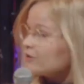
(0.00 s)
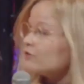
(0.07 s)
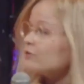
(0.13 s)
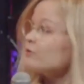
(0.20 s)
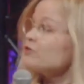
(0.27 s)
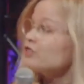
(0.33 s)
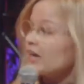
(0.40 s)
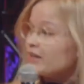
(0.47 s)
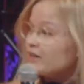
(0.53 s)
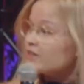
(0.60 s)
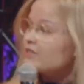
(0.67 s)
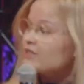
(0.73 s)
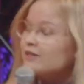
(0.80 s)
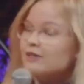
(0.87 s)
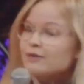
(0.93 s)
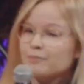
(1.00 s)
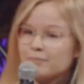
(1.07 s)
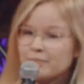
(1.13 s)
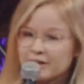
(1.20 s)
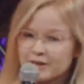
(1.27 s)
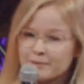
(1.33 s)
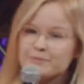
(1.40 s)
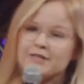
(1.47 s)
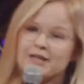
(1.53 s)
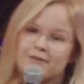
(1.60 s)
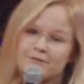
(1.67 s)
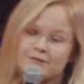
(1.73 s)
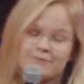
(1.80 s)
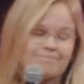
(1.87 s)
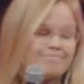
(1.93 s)
to change by
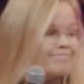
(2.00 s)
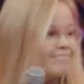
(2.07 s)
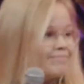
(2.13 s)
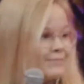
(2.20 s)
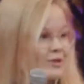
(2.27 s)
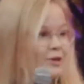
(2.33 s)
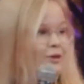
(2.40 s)
themselves. So